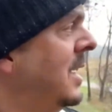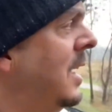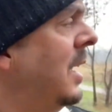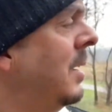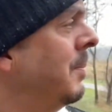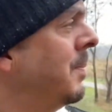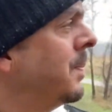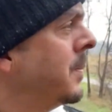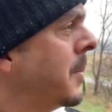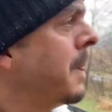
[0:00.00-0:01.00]
Um,
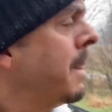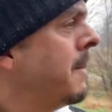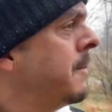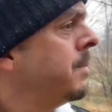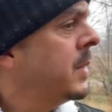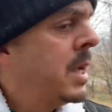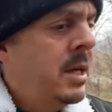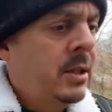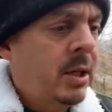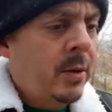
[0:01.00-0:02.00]

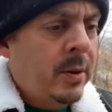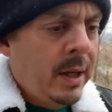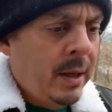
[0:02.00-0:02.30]
so,